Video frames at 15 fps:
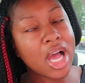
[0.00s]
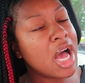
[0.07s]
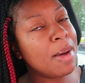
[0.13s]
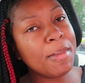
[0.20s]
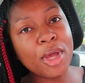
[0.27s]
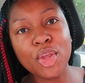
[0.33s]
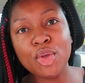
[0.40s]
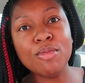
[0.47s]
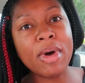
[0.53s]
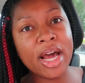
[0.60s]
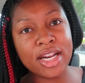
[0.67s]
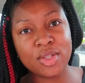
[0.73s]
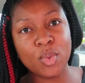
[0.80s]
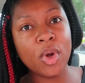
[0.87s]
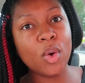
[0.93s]
I mean, you
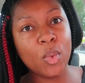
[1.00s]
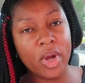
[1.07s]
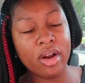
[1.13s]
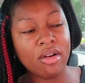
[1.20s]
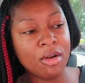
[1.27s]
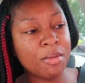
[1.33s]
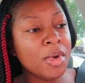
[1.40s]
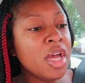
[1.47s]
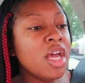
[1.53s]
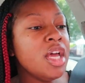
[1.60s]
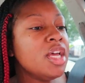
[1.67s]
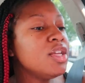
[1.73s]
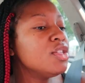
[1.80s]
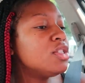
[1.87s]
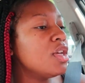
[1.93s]
might as well wear them.
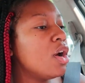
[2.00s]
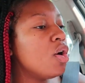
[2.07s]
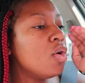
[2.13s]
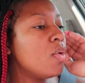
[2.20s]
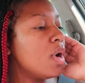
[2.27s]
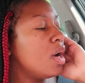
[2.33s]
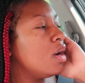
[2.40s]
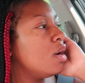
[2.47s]
So